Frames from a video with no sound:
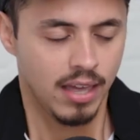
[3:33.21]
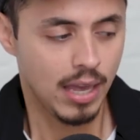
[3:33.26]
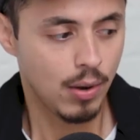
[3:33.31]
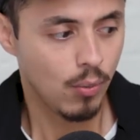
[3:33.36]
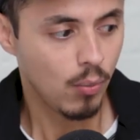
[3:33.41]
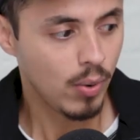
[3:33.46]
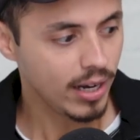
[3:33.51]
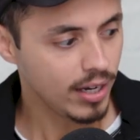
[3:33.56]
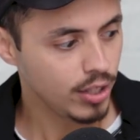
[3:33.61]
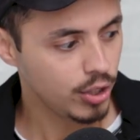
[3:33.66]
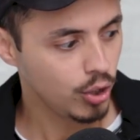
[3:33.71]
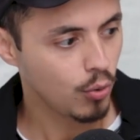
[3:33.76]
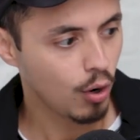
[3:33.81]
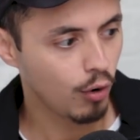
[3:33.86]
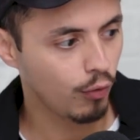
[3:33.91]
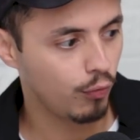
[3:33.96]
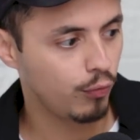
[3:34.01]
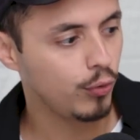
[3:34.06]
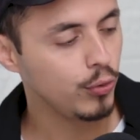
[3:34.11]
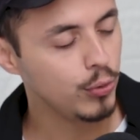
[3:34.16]
it went into
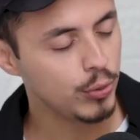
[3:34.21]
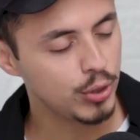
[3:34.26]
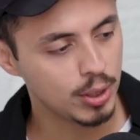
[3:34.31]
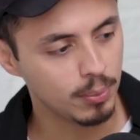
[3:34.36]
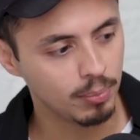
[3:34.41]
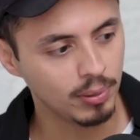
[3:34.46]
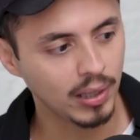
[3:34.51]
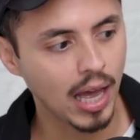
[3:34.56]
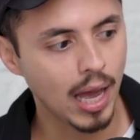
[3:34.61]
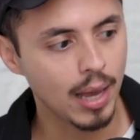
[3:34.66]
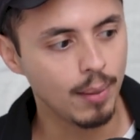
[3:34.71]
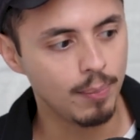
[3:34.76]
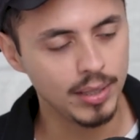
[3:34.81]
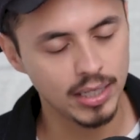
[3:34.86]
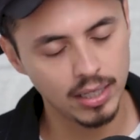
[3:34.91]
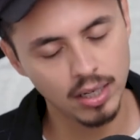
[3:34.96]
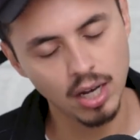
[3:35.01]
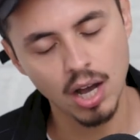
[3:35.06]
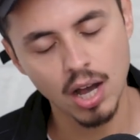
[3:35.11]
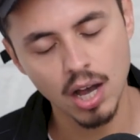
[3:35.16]
our food supply
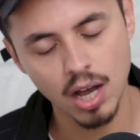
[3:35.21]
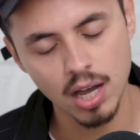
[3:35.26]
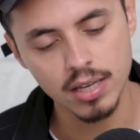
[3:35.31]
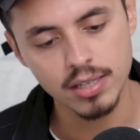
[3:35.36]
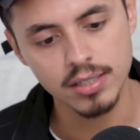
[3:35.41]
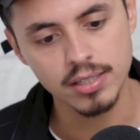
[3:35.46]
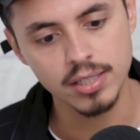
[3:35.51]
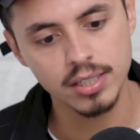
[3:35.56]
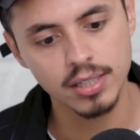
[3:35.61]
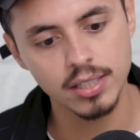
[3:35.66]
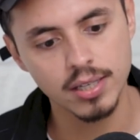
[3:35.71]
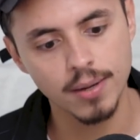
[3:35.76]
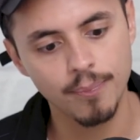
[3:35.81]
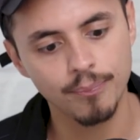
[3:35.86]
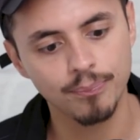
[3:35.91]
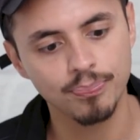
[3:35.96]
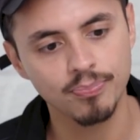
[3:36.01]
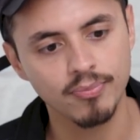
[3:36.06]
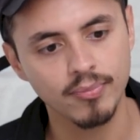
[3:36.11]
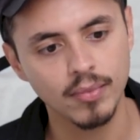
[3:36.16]
because
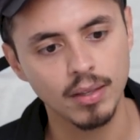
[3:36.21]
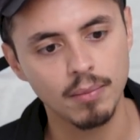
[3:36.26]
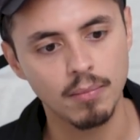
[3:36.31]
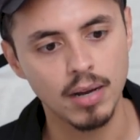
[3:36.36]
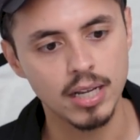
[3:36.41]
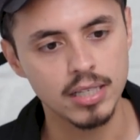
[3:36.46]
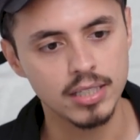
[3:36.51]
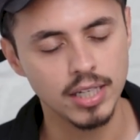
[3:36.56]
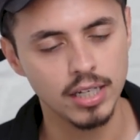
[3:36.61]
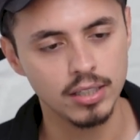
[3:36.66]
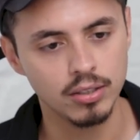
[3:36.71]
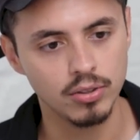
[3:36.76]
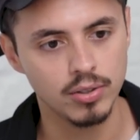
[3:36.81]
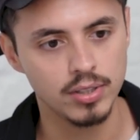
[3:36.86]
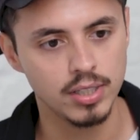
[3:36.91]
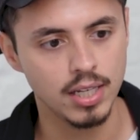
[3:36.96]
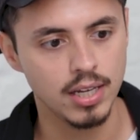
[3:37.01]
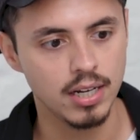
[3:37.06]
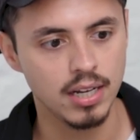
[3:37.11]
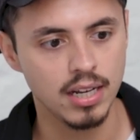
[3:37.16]
Monsanto
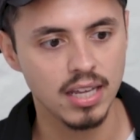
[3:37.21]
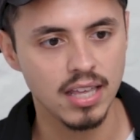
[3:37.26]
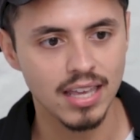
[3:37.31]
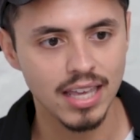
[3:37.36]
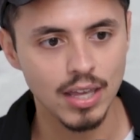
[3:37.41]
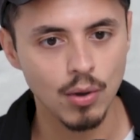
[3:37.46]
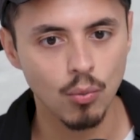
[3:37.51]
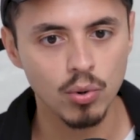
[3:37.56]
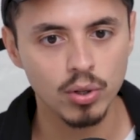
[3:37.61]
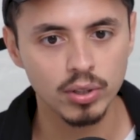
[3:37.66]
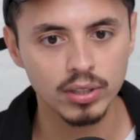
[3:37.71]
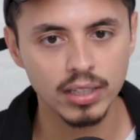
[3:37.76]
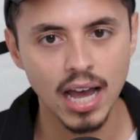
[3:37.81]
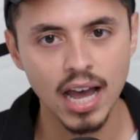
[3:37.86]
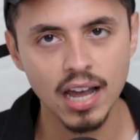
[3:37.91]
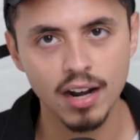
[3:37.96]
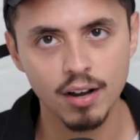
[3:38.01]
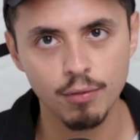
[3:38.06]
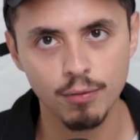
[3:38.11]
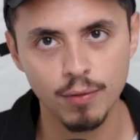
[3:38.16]
said it will
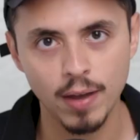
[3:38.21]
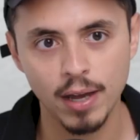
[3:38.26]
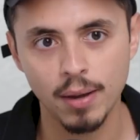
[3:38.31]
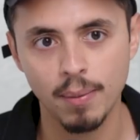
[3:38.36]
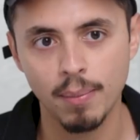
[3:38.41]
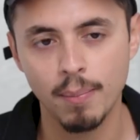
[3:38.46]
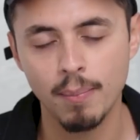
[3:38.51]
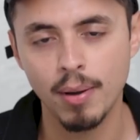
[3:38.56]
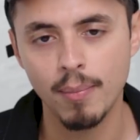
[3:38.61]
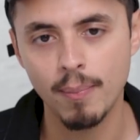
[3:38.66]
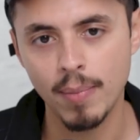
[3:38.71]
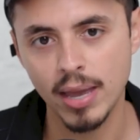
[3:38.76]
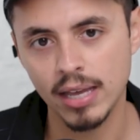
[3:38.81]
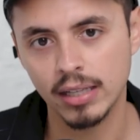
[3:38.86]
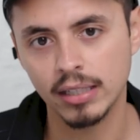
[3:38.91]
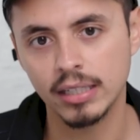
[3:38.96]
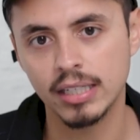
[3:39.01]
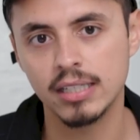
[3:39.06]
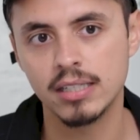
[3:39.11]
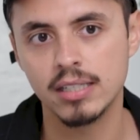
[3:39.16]
not affect
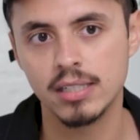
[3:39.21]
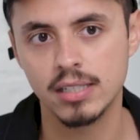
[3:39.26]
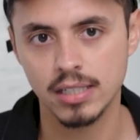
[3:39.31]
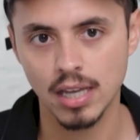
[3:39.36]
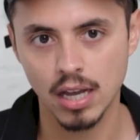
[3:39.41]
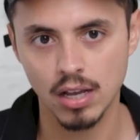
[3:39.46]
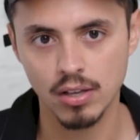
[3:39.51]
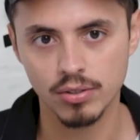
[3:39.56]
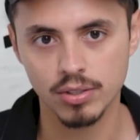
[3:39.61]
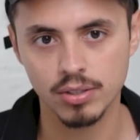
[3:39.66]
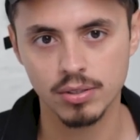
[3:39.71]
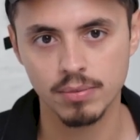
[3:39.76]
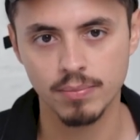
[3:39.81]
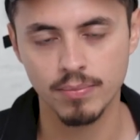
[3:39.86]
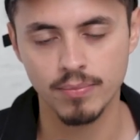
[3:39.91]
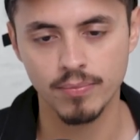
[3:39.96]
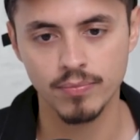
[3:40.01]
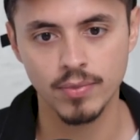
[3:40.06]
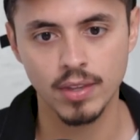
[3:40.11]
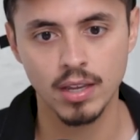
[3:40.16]
mammalian cells.
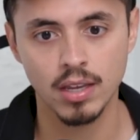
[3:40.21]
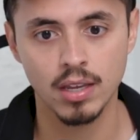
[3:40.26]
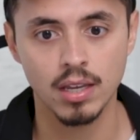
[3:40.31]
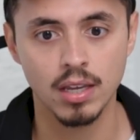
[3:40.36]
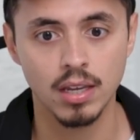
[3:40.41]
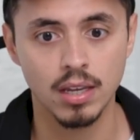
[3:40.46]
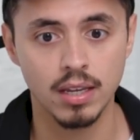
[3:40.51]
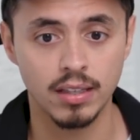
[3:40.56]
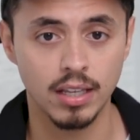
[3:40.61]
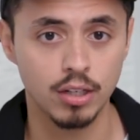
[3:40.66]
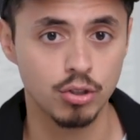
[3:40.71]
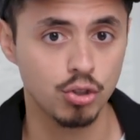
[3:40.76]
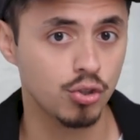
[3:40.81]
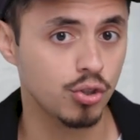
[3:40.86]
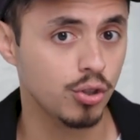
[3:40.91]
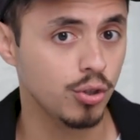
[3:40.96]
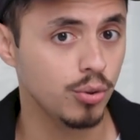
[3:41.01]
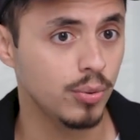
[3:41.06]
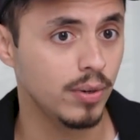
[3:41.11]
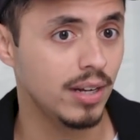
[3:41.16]
And that's
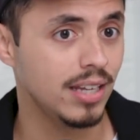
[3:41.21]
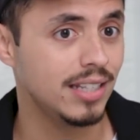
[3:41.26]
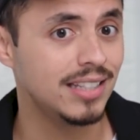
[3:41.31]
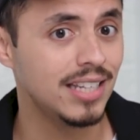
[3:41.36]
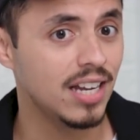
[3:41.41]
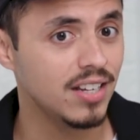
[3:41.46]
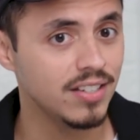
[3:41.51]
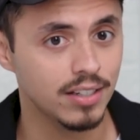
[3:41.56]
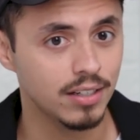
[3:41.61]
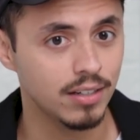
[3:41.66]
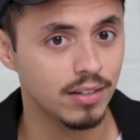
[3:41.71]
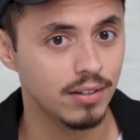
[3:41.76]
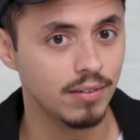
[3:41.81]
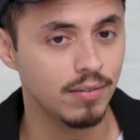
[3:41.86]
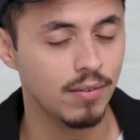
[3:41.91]
true. It doesn't.